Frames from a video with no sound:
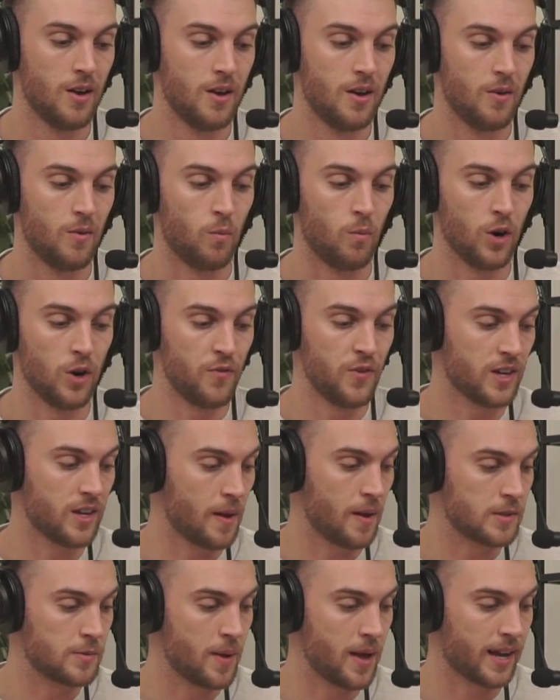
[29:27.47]
What if he
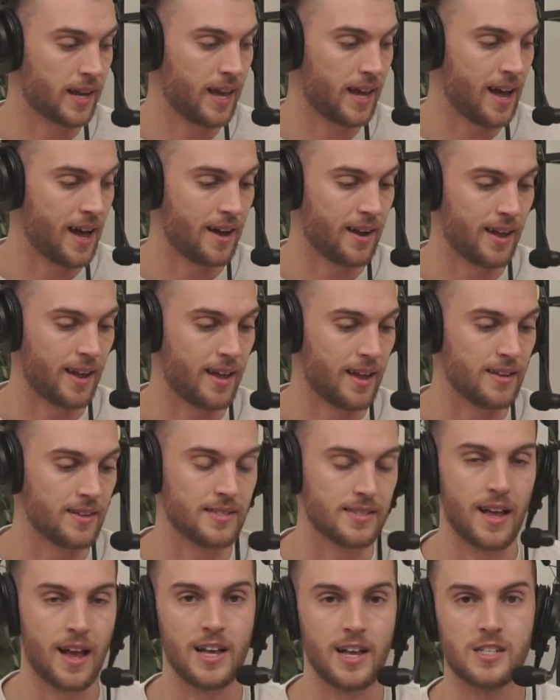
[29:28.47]
comes back out and
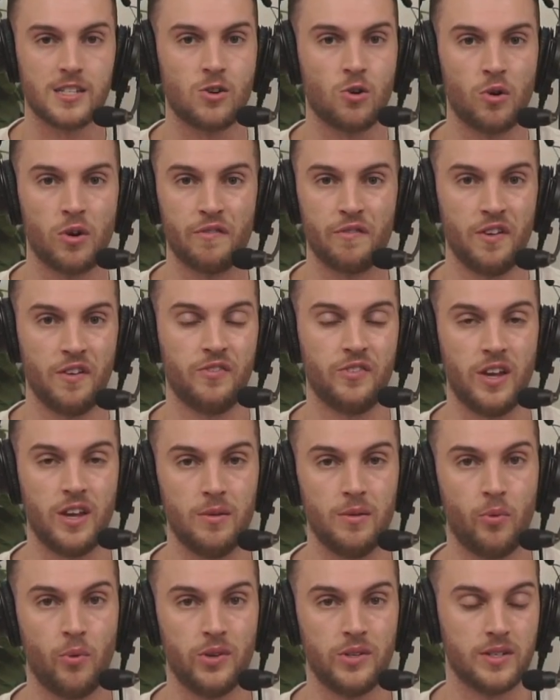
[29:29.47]
starts scoring
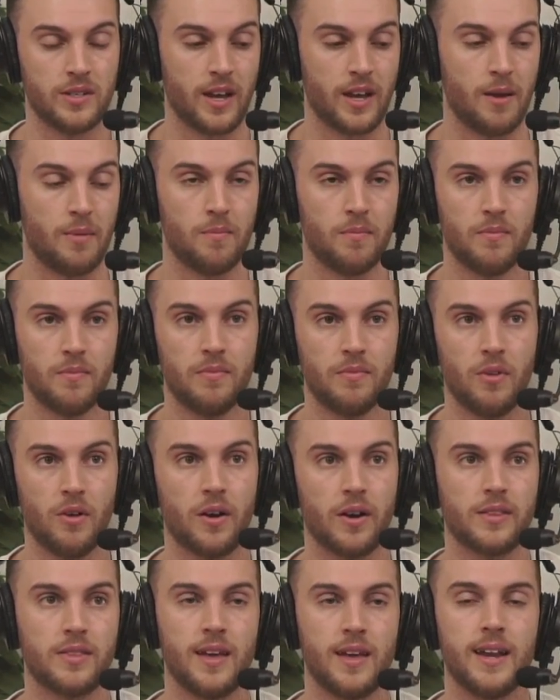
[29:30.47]
15 points a game?
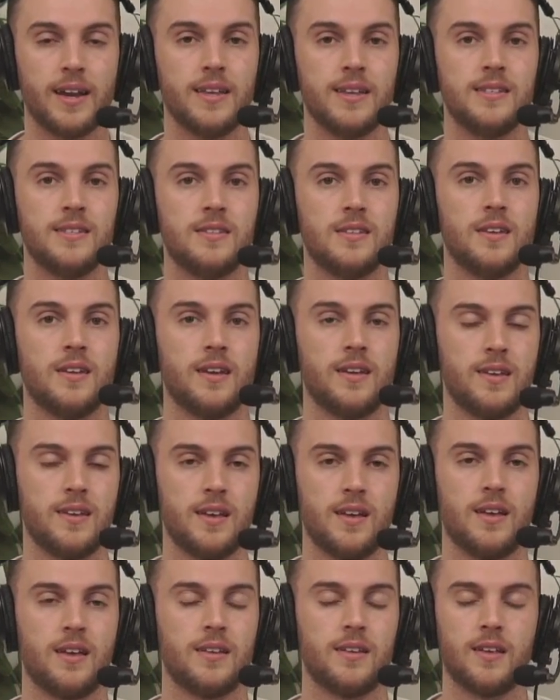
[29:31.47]
Like, that is
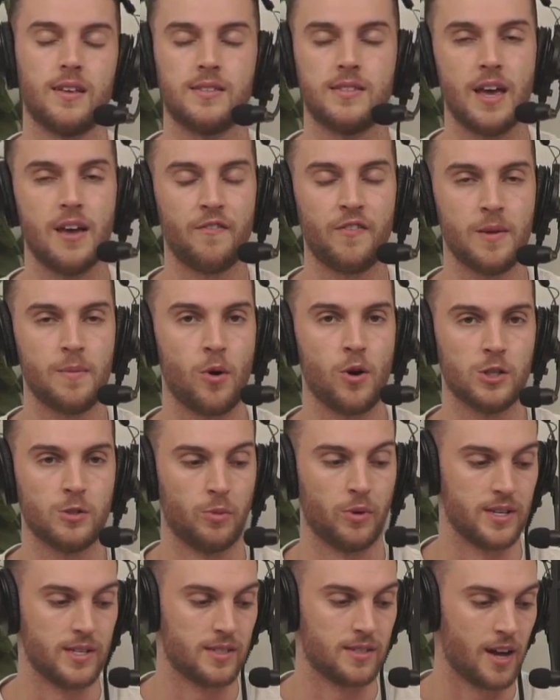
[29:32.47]
definitely
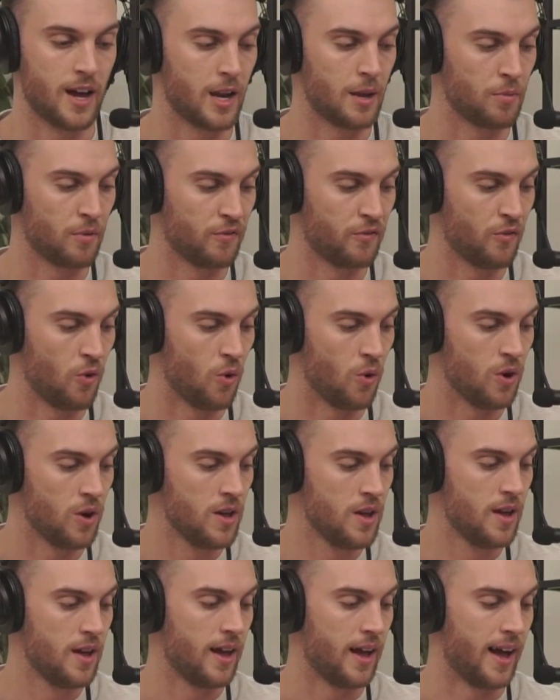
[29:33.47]
possible. He's done it before.
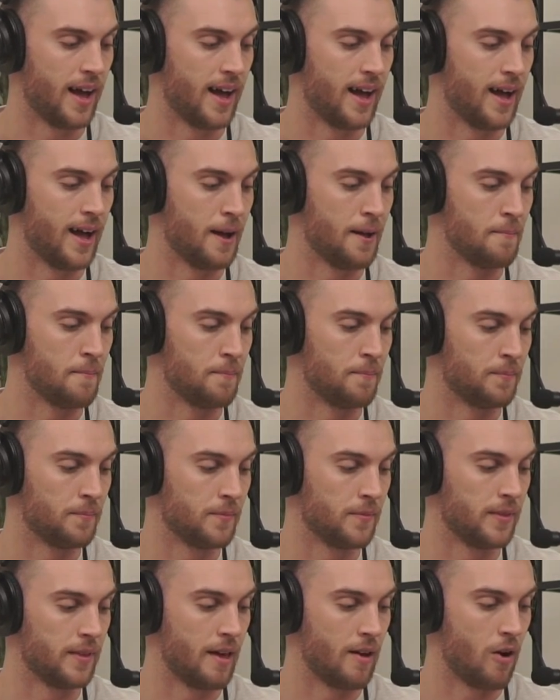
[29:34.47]

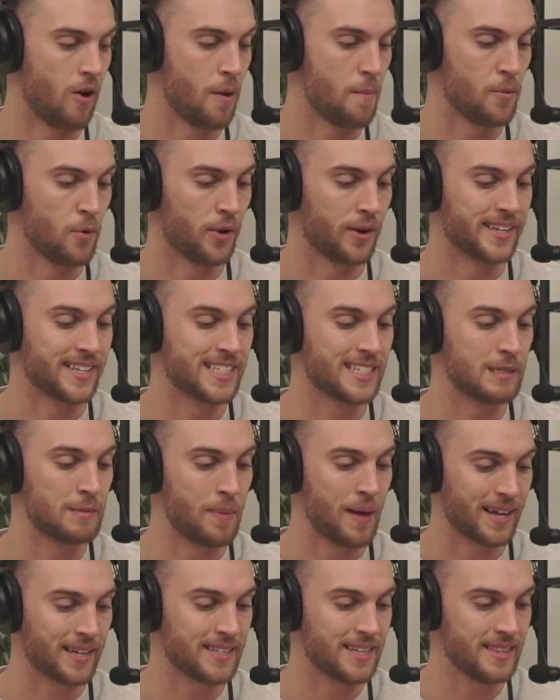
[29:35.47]
Now, I'm not
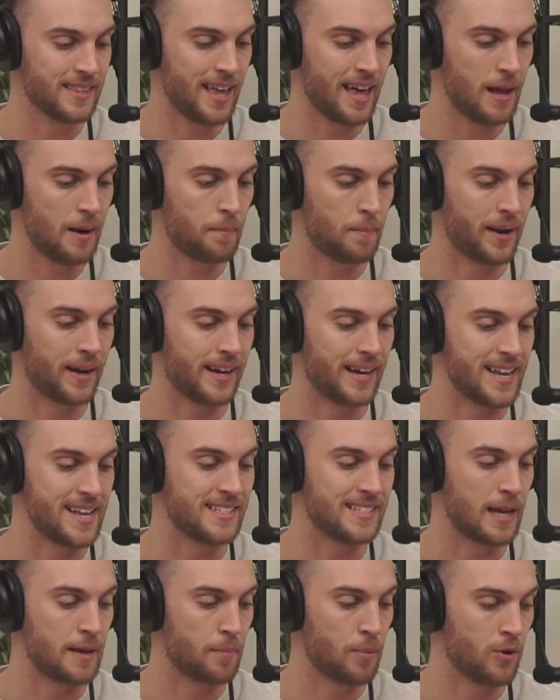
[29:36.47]
expecting that, but it
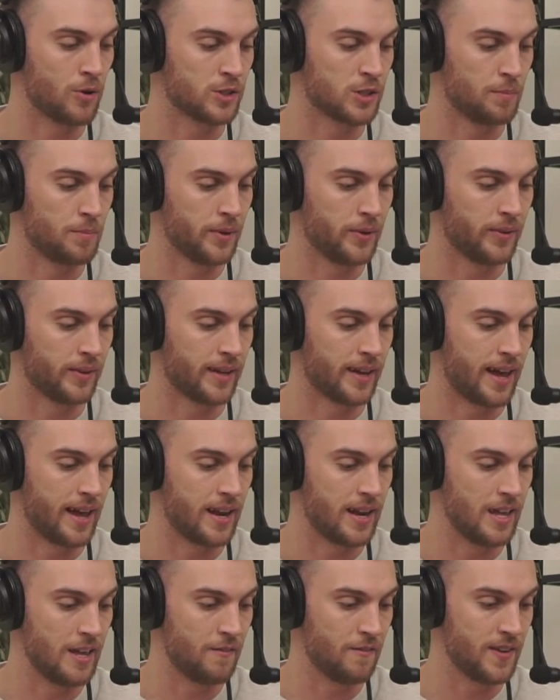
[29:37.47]
is a possibility.
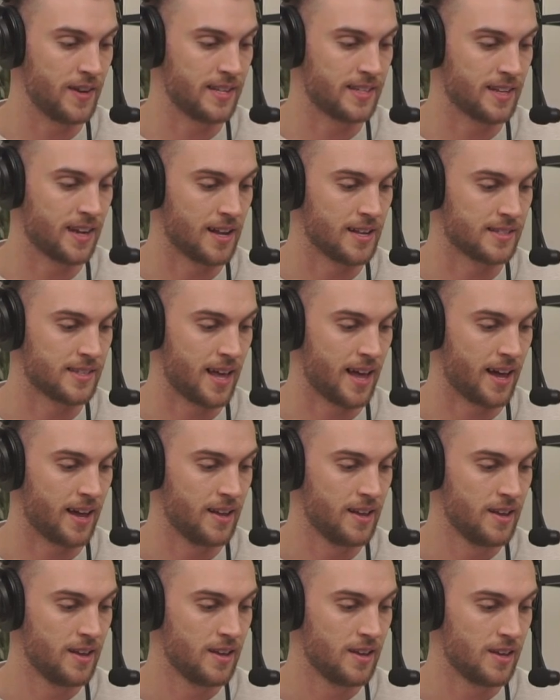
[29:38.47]
And if he does that,
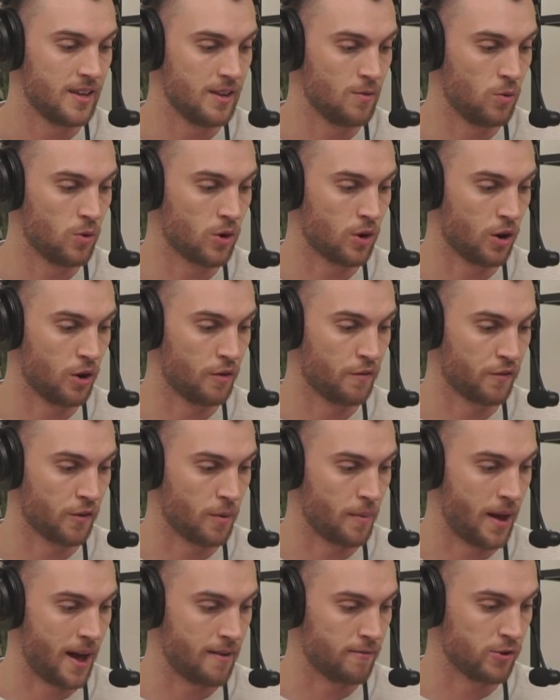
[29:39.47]
he will go
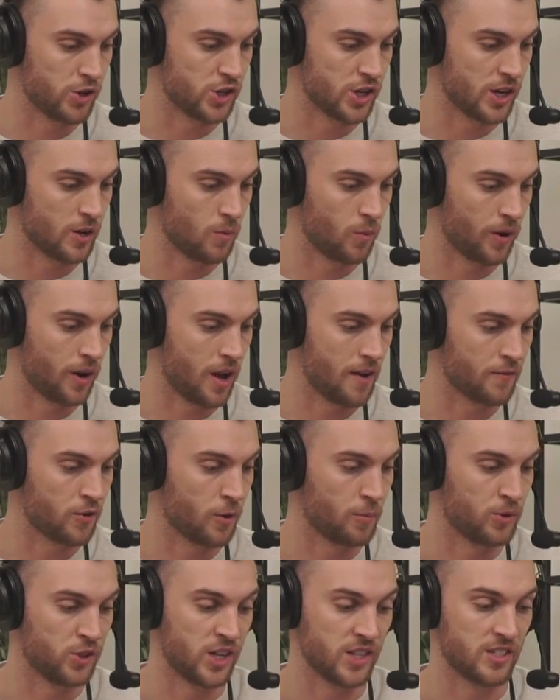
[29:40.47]
from averaging what I've
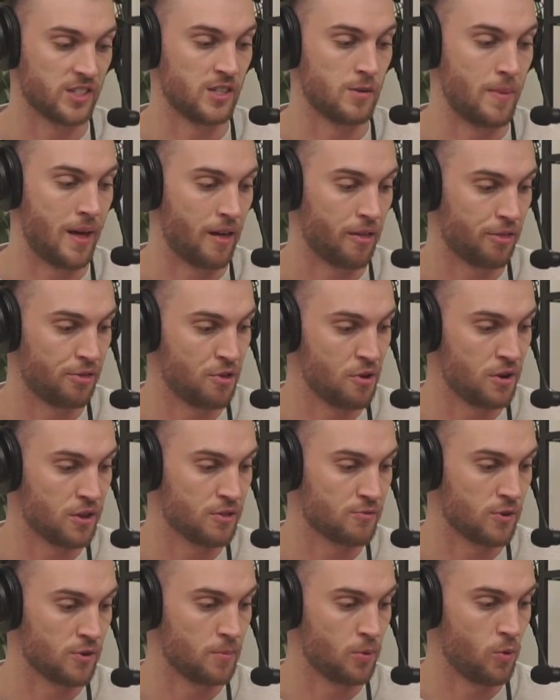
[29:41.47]
got projected at about
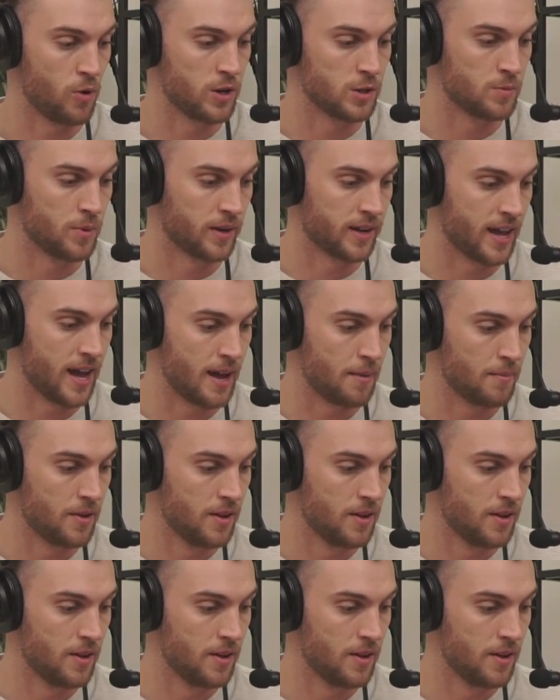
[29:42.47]
33 points per game